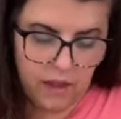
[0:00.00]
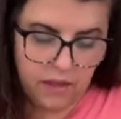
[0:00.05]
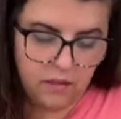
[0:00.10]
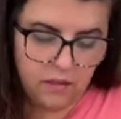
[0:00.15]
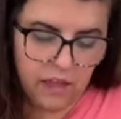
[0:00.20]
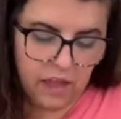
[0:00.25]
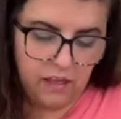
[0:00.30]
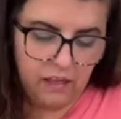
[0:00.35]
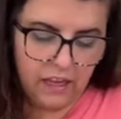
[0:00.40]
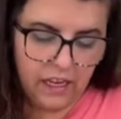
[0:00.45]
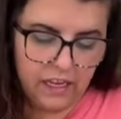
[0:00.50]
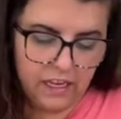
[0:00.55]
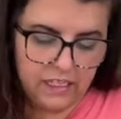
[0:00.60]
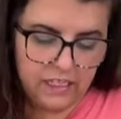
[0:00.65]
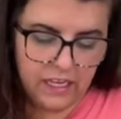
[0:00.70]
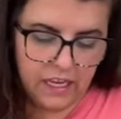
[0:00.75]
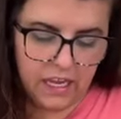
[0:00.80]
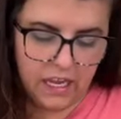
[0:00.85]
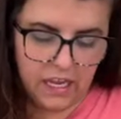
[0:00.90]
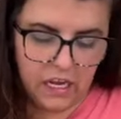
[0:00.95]
But that link
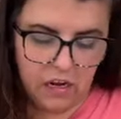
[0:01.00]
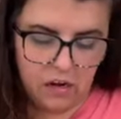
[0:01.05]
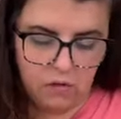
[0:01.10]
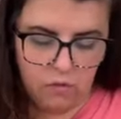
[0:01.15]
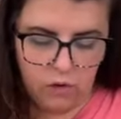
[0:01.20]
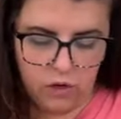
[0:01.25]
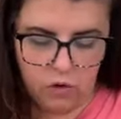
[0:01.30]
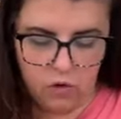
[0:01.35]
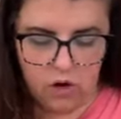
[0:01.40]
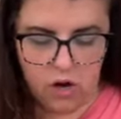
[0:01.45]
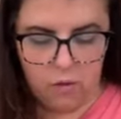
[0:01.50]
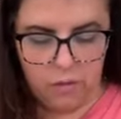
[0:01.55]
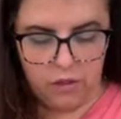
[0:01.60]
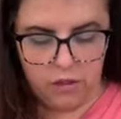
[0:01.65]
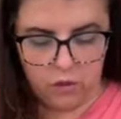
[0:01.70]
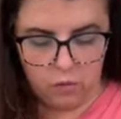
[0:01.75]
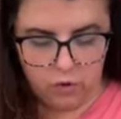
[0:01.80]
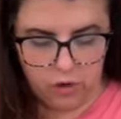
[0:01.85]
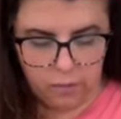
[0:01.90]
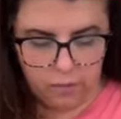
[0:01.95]
is in when you
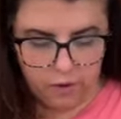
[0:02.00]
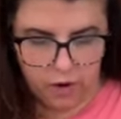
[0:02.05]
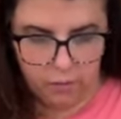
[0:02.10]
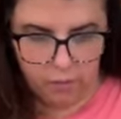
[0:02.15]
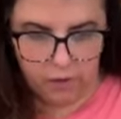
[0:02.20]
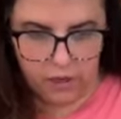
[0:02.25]
comment the word